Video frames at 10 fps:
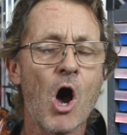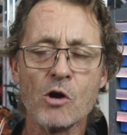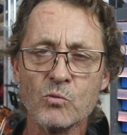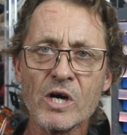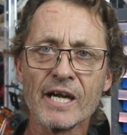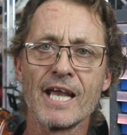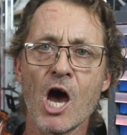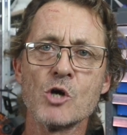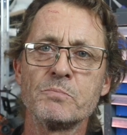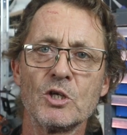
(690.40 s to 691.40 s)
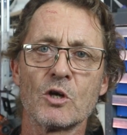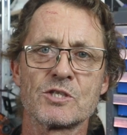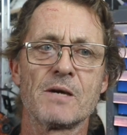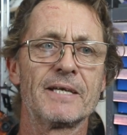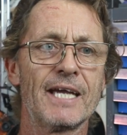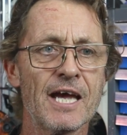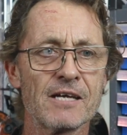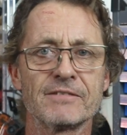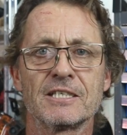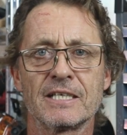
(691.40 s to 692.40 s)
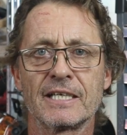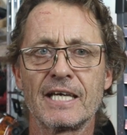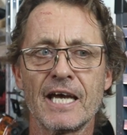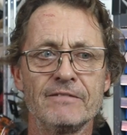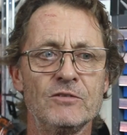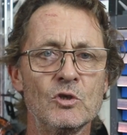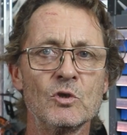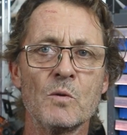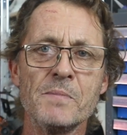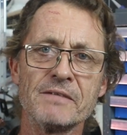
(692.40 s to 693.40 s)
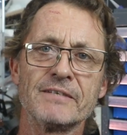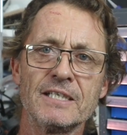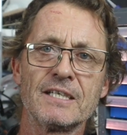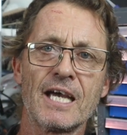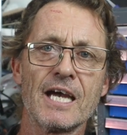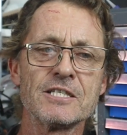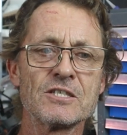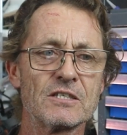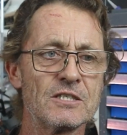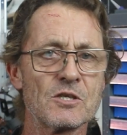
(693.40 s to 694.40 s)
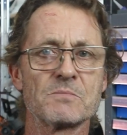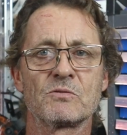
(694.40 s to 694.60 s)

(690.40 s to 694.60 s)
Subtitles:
I really hope you got something out of it, and it gave you a bit of an indication in terms